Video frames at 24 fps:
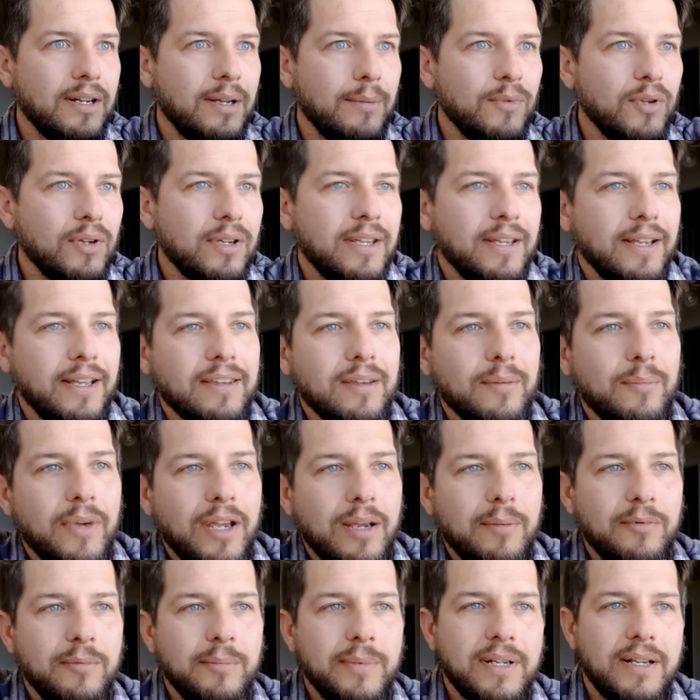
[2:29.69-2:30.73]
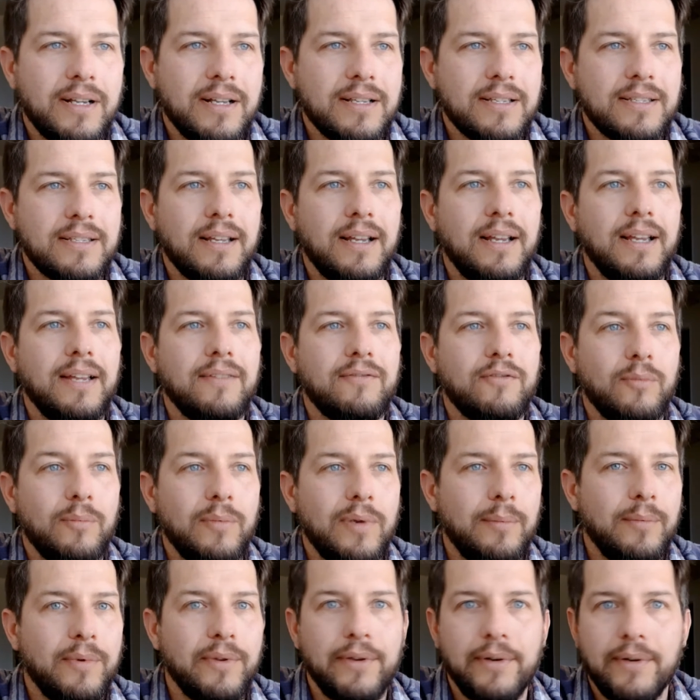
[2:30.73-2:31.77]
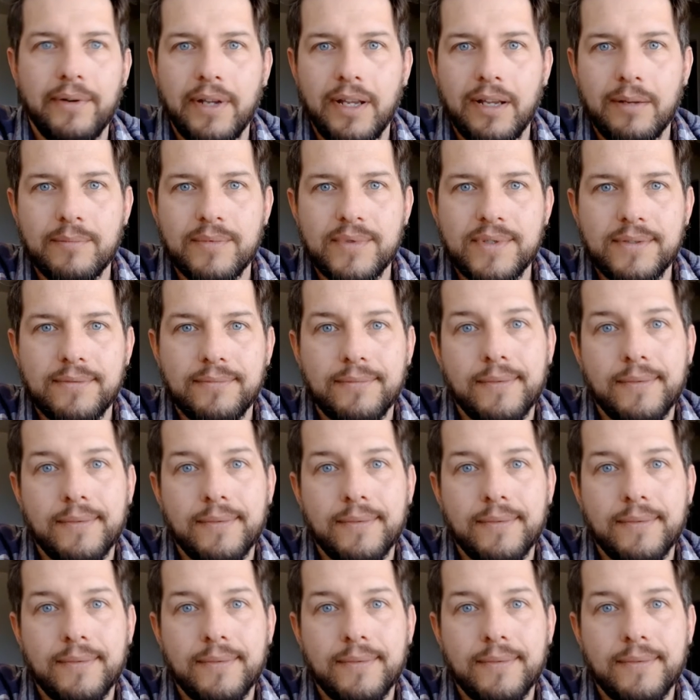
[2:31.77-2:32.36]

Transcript: I'm looking at the paper because I have to remember their names.